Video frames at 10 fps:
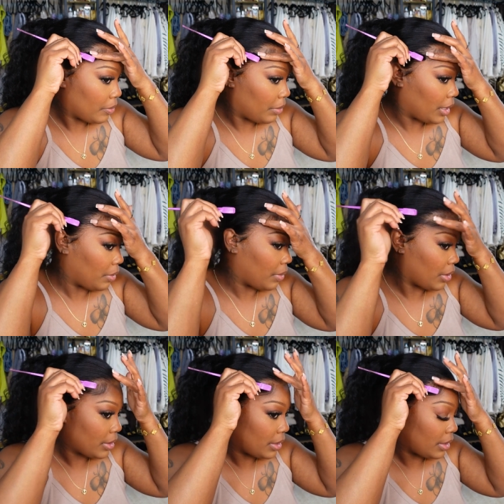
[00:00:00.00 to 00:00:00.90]
But it
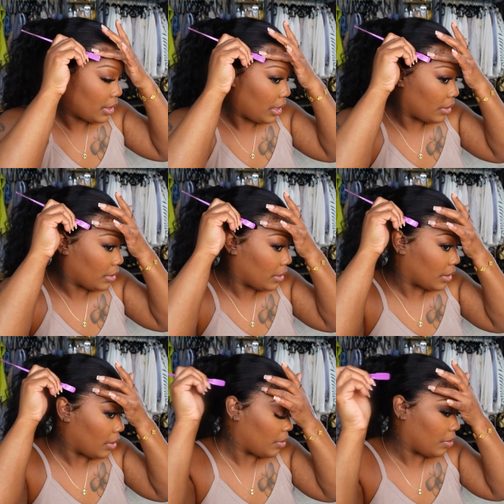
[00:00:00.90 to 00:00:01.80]
works still,
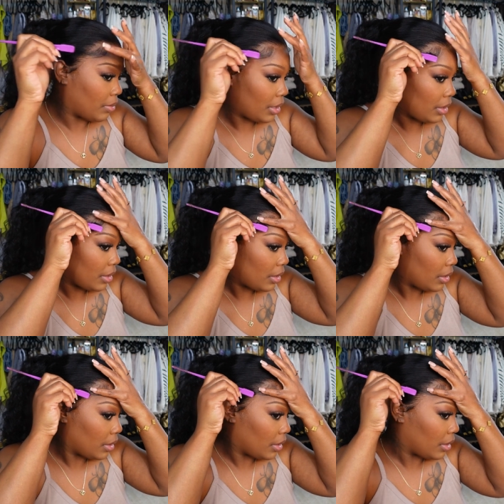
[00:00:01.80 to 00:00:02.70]
so what?
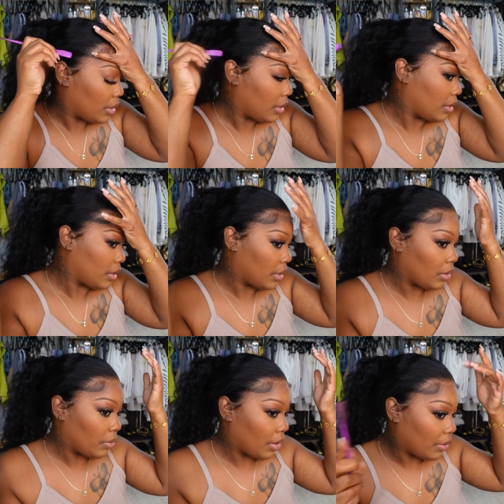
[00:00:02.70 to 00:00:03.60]

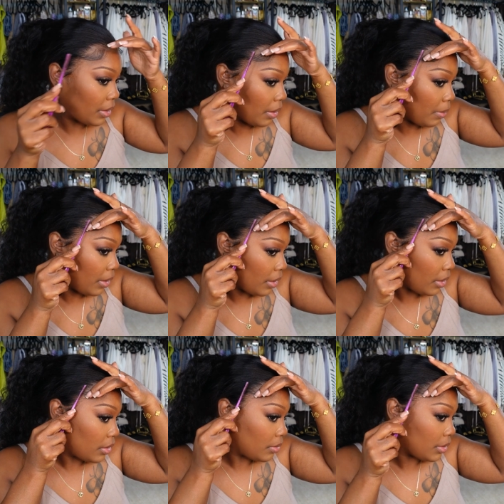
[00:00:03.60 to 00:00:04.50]
Why would I buy
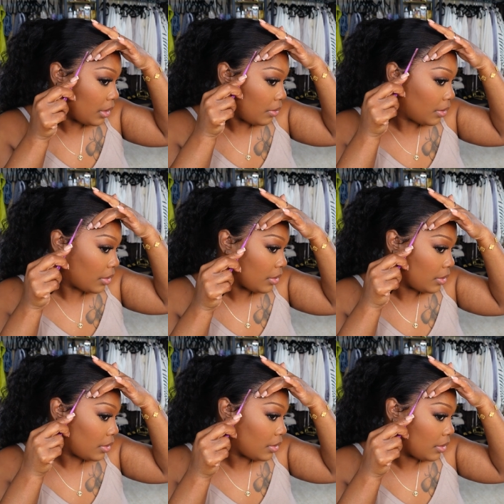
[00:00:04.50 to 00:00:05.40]
another one? It
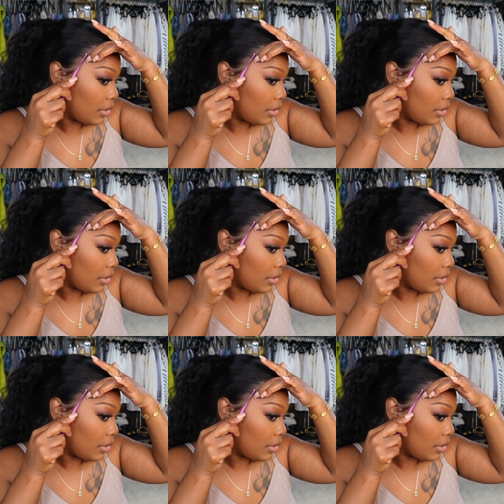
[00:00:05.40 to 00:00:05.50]
works.